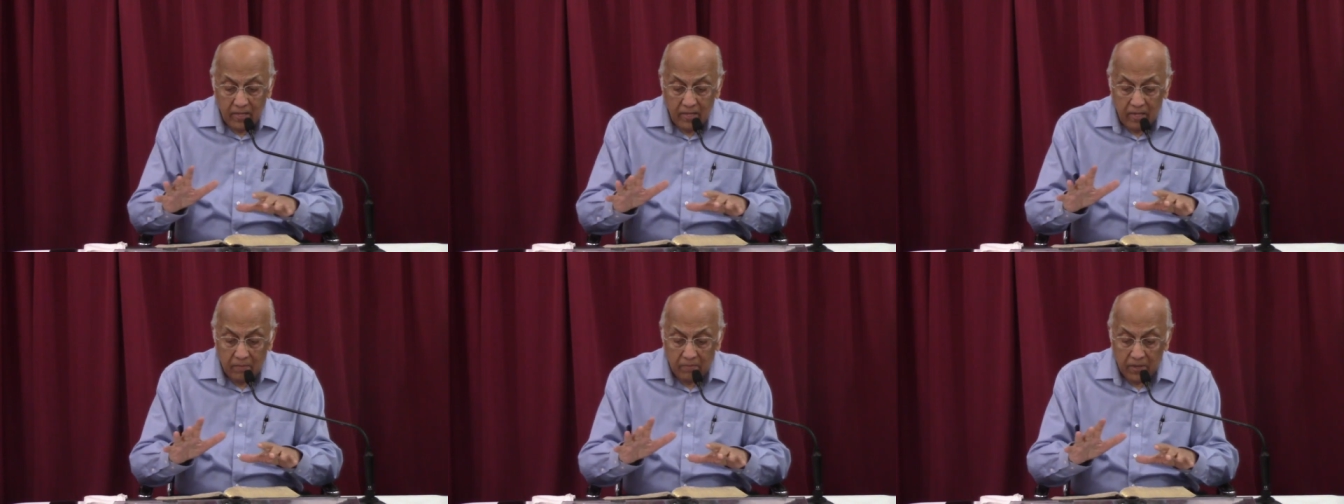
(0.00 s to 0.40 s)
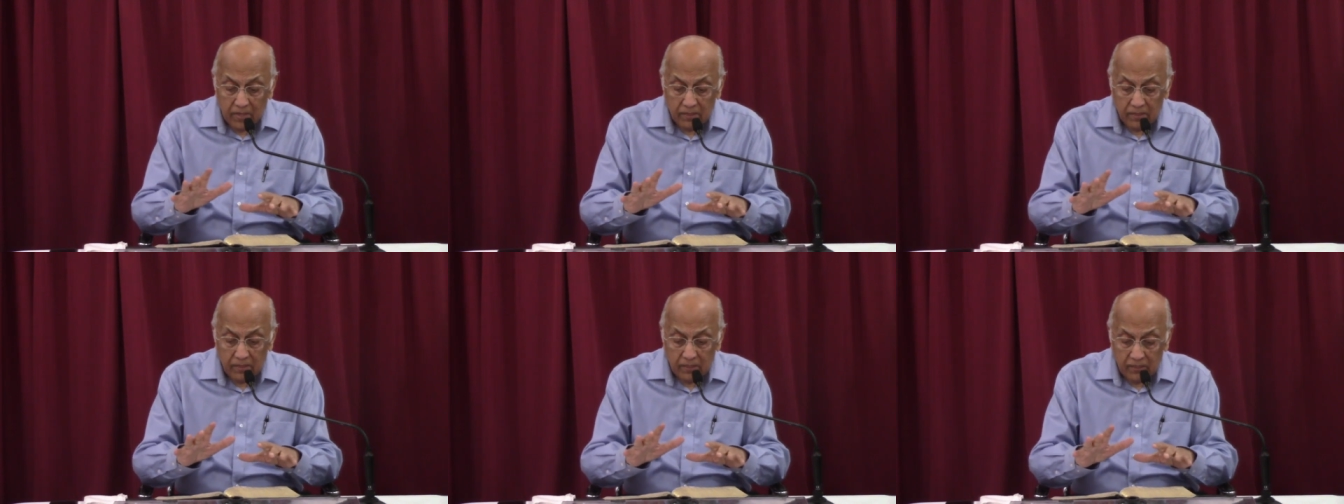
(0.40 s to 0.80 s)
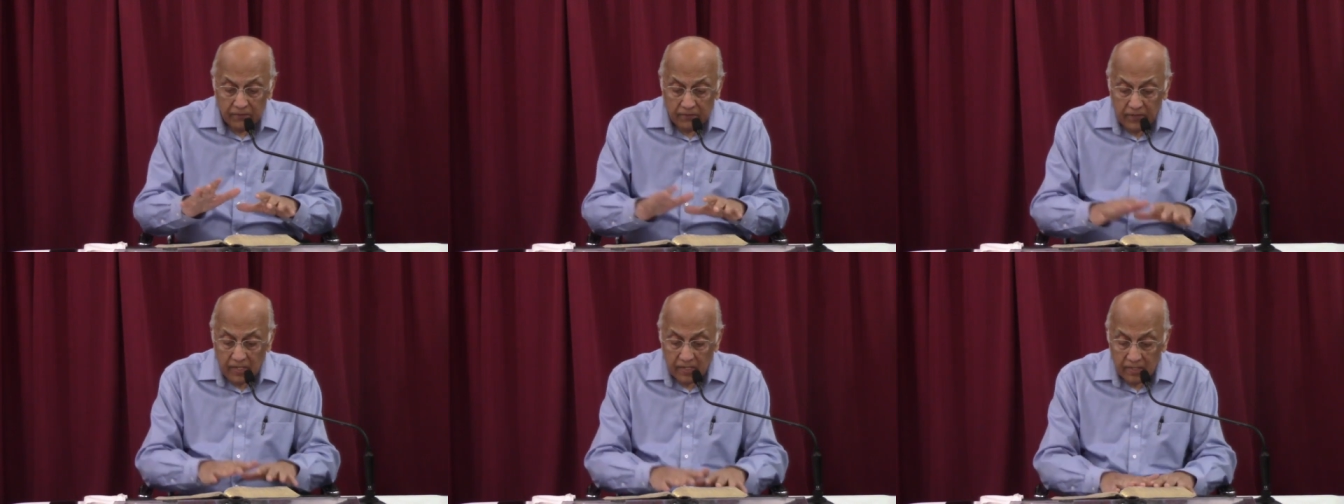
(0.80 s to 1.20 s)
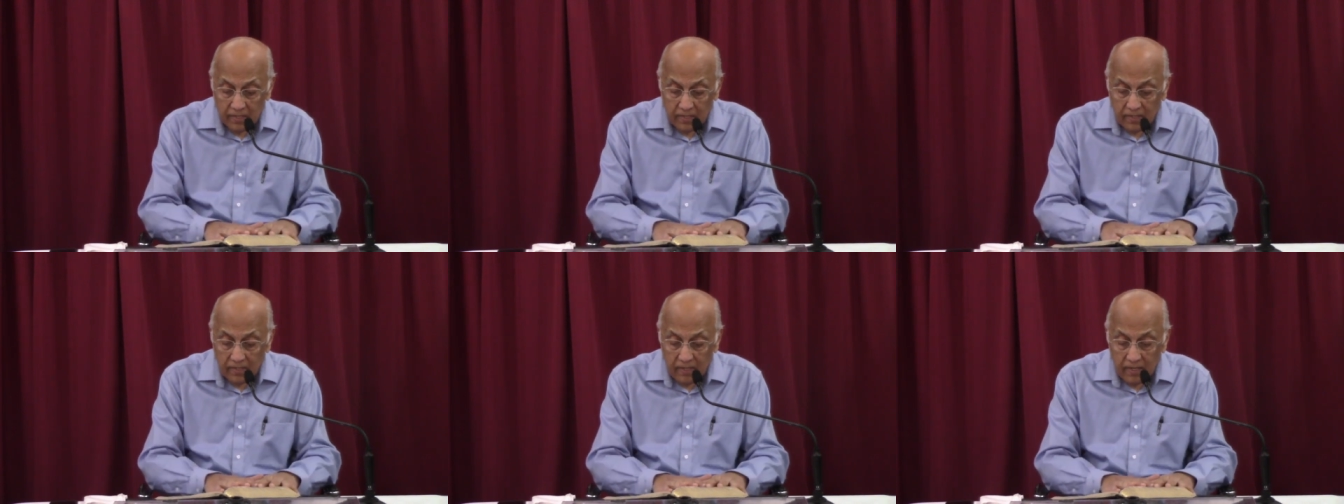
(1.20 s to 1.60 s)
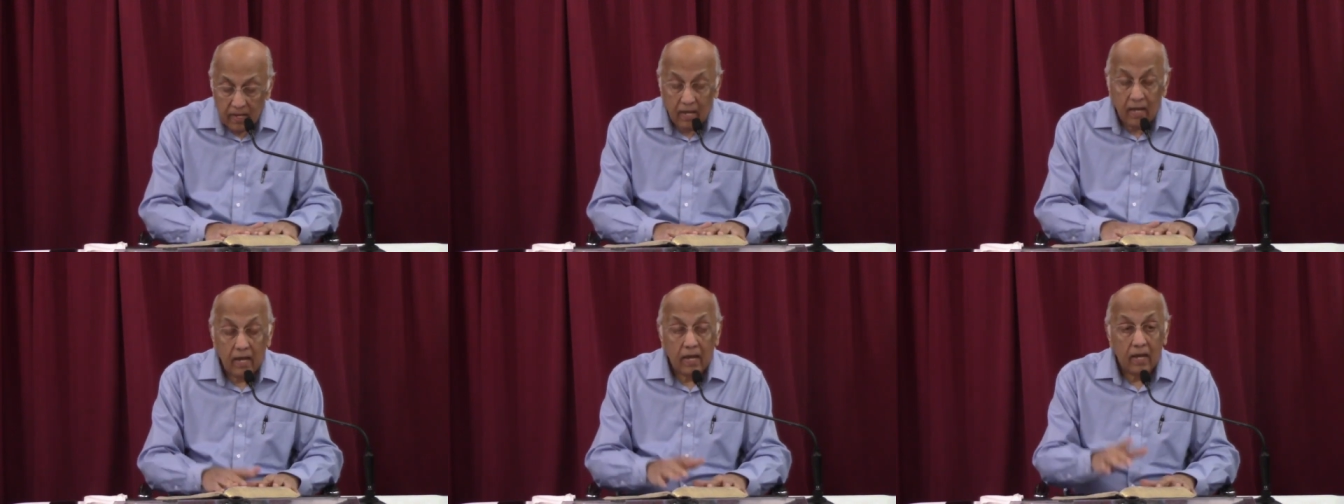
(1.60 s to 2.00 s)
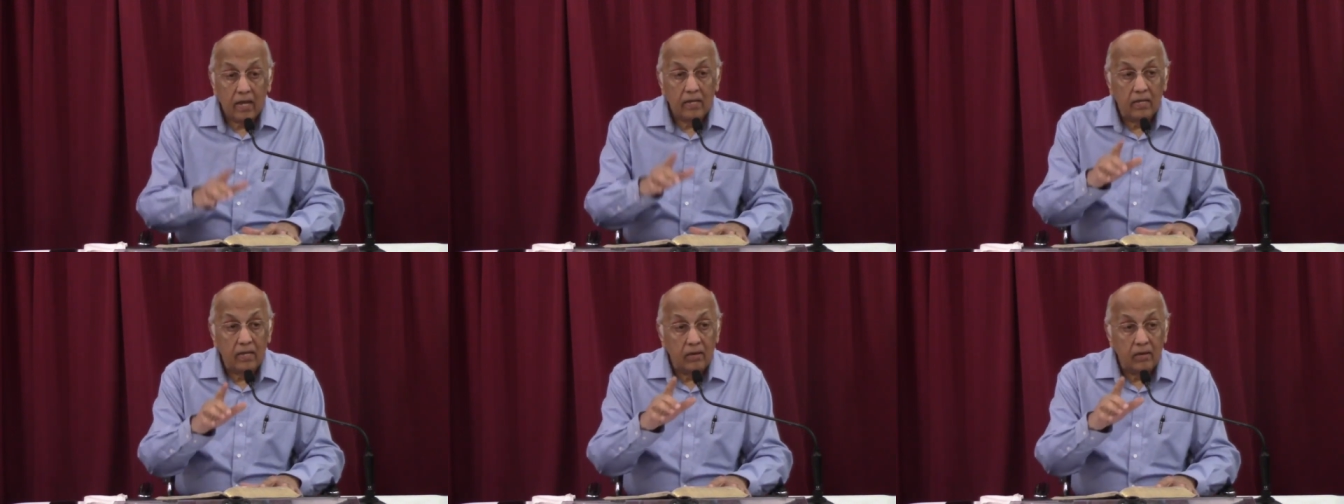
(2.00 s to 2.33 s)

at the apostles feet and